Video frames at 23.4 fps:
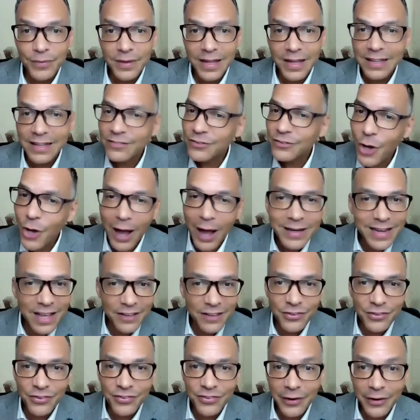It's not
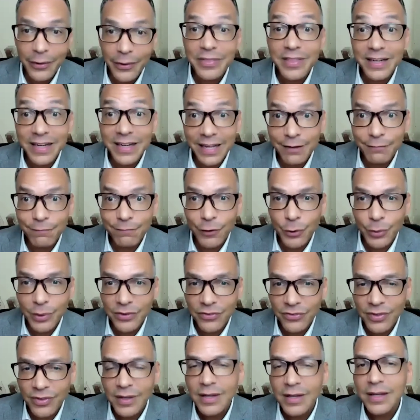necessary that
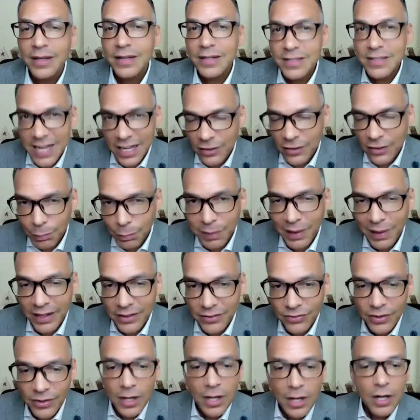influence takes
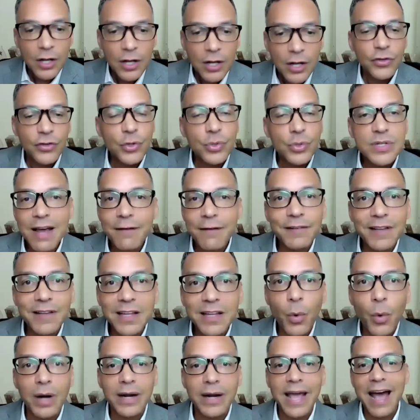place. So you definitely
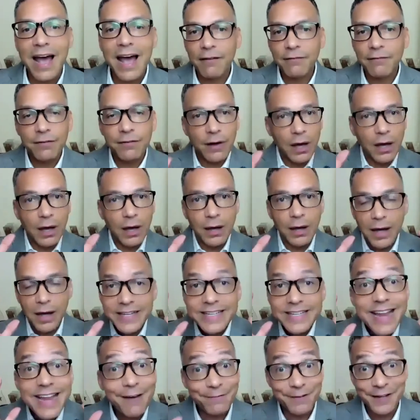want to have a
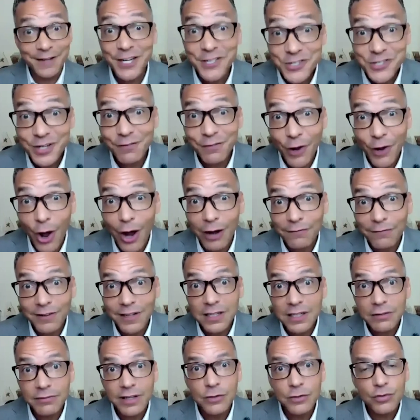definition of conflict
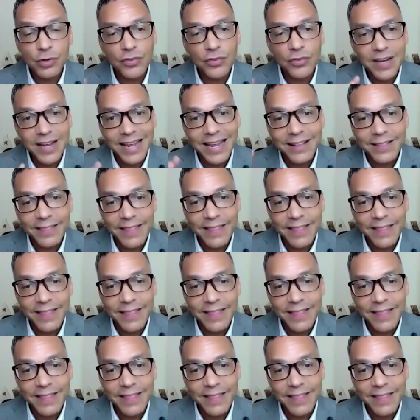of interest in